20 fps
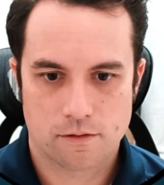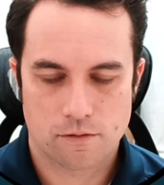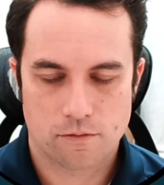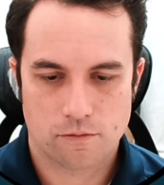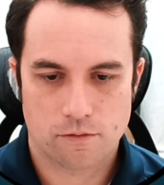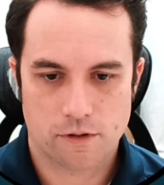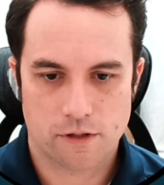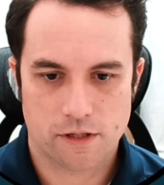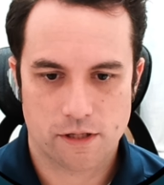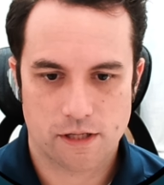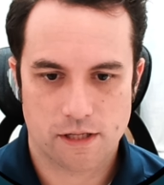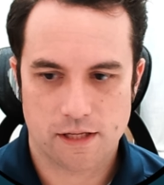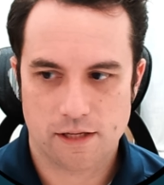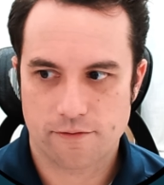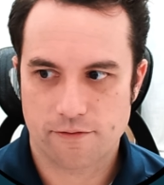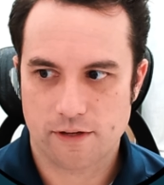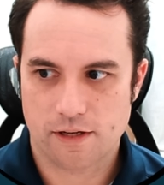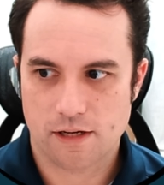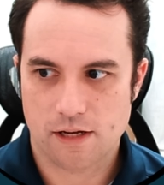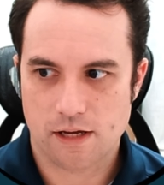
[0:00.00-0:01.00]
We're going to
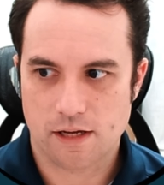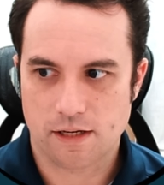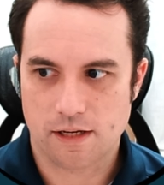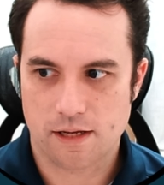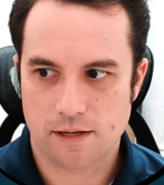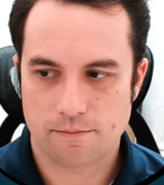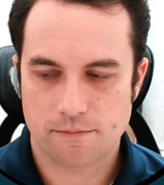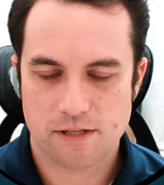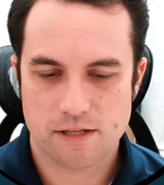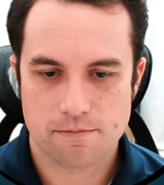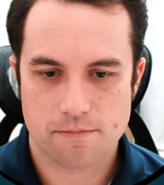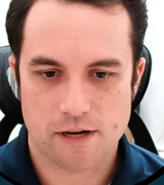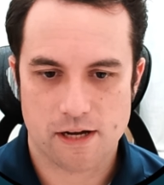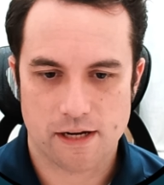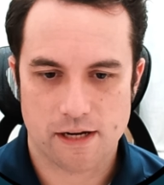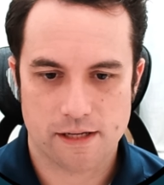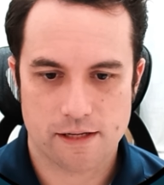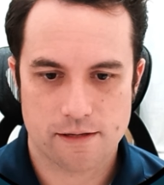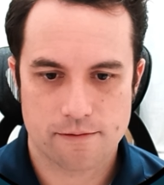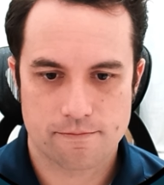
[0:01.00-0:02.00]
give it an empty
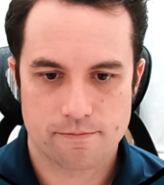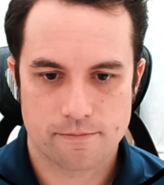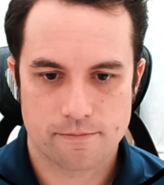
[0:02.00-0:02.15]
body.